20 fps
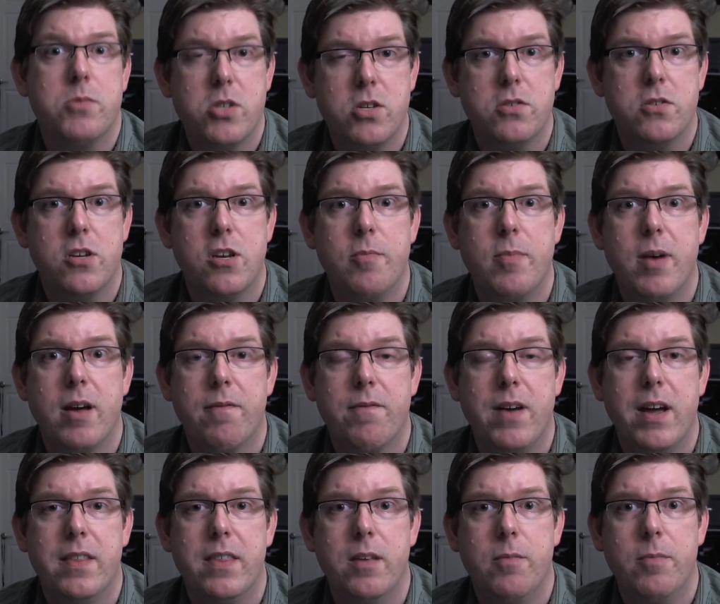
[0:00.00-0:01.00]
So, so you might
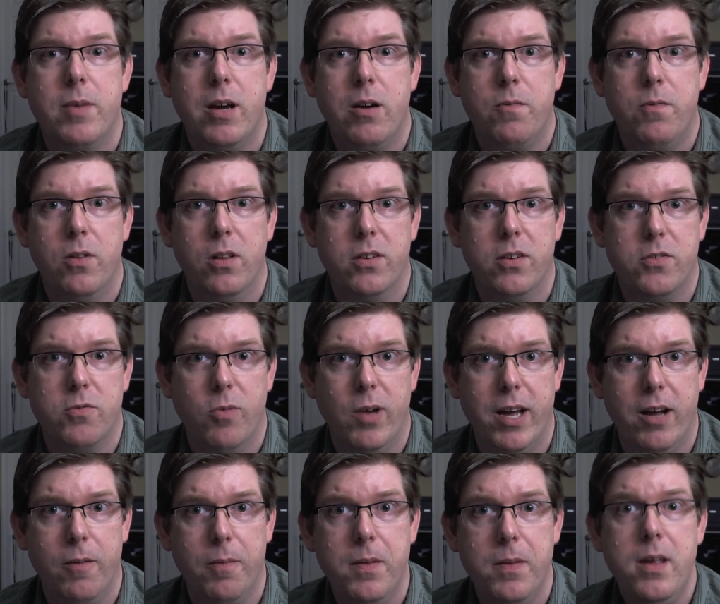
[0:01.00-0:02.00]
find them helpful as
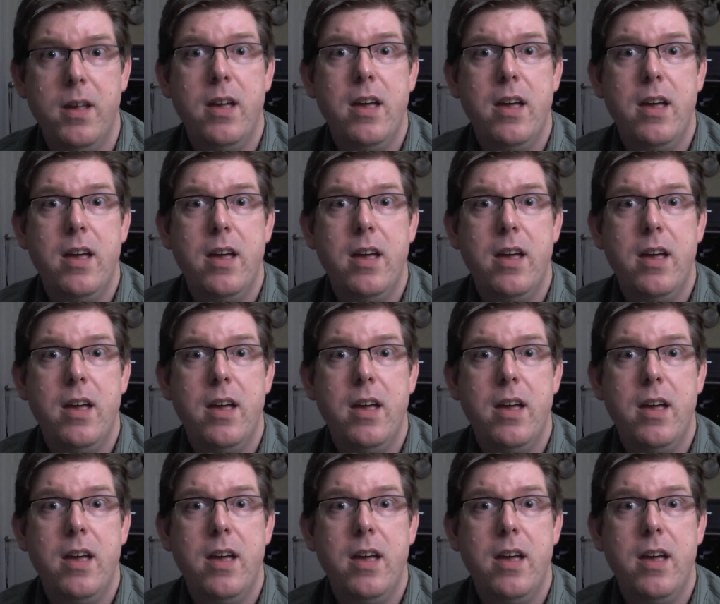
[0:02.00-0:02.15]
well.